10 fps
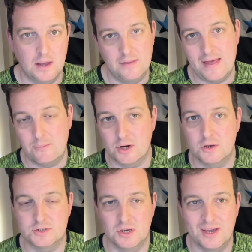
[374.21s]
And that would
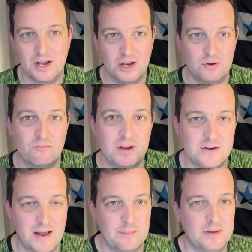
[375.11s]
also include
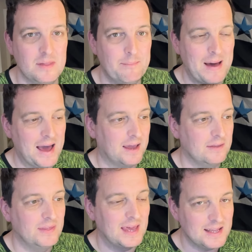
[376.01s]
redeveloping the back
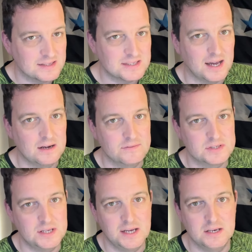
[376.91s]
and the inside of the
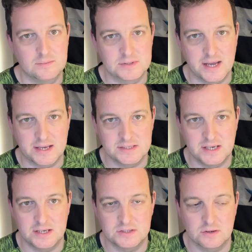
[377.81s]
stadiums, like I
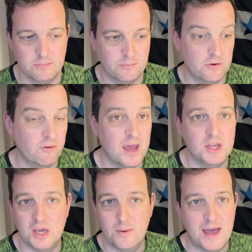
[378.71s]
say, to create
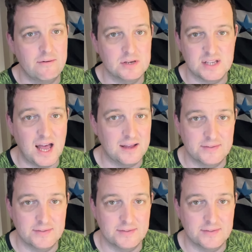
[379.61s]
new areas that are,